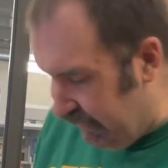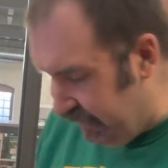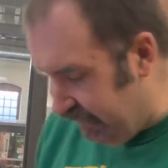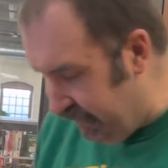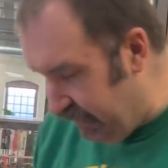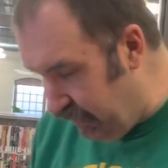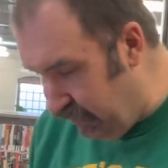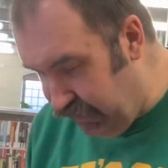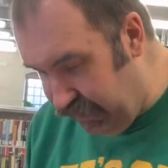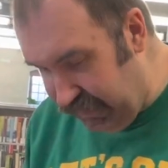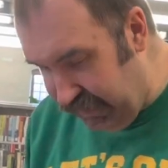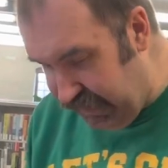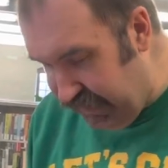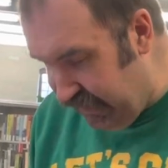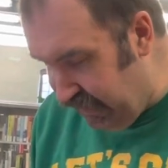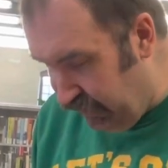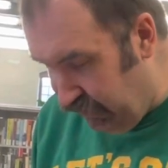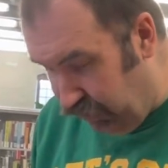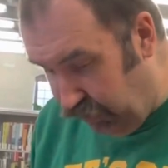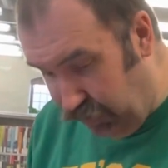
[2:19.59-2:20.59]
So
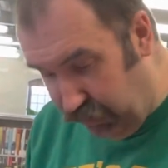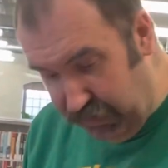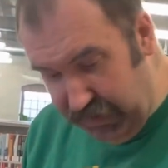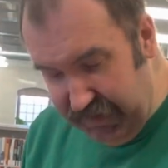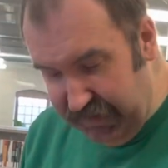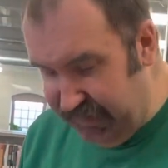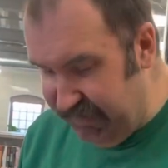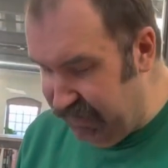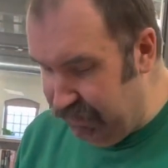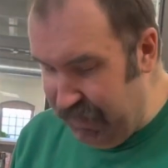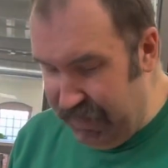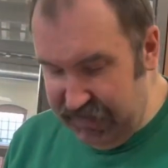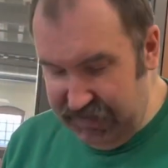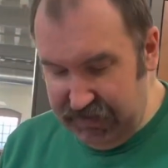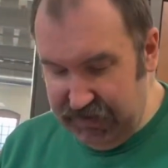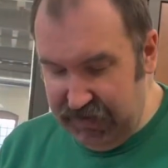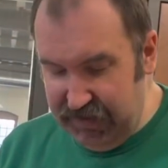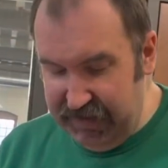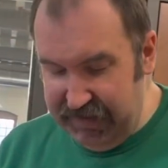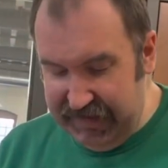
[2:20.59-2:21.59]
really
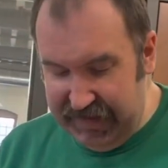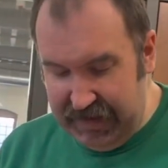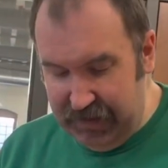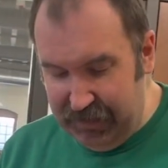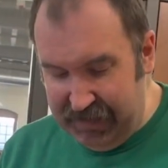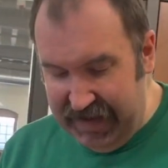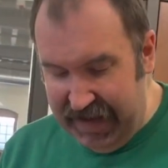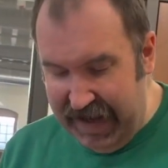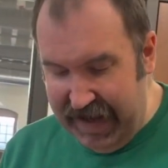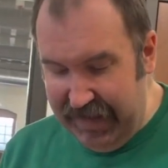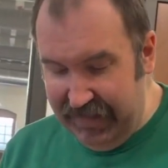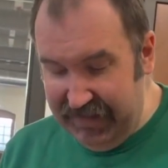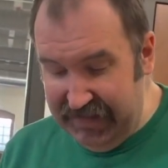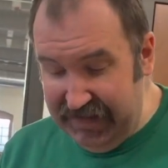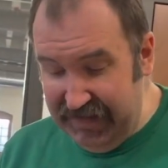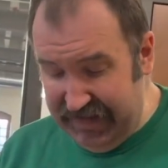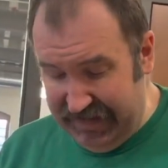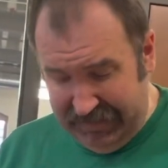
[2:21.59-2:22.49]
special treat that we have these.